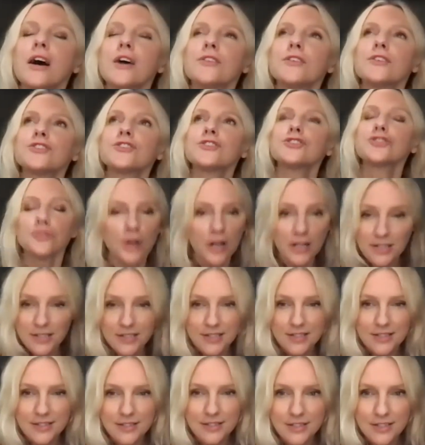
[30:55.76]

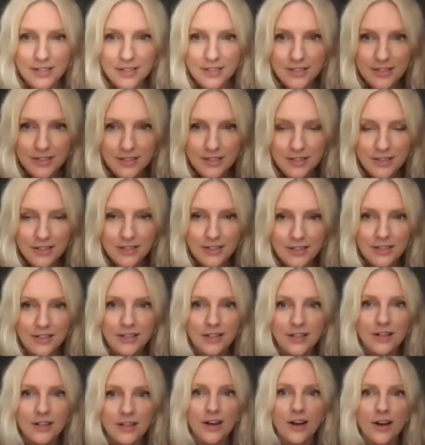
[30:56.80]
trust
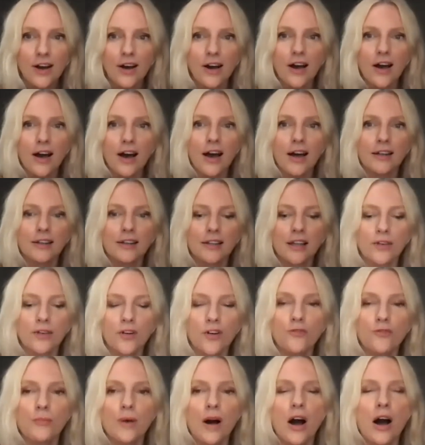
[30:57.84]
and love
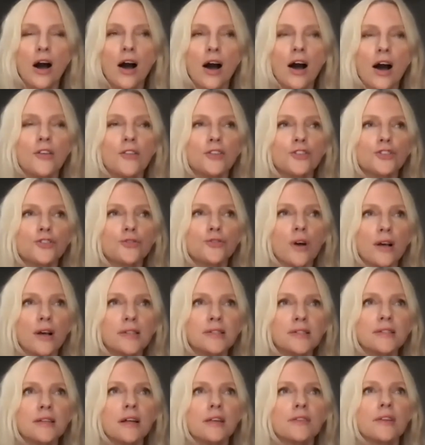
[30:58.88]
of
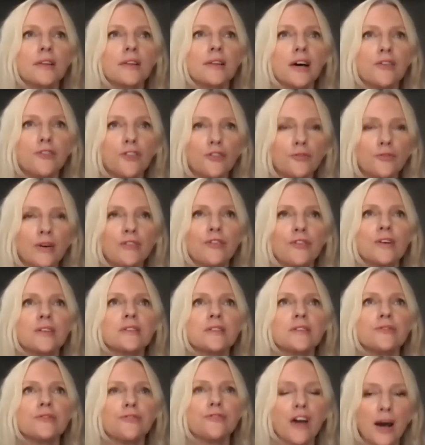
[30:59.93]
the love of my friends
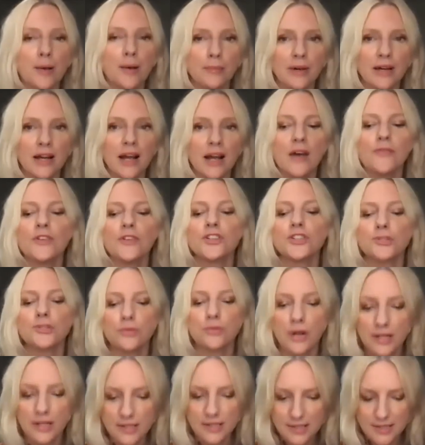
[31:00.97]
and family, and the
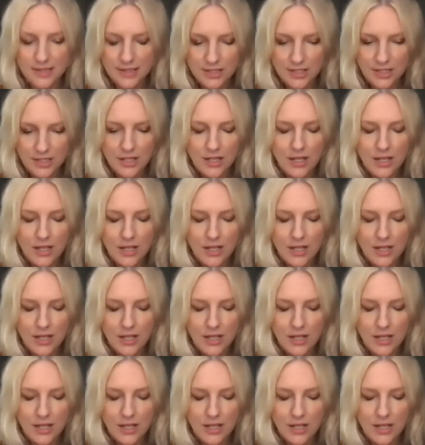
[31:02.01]
trust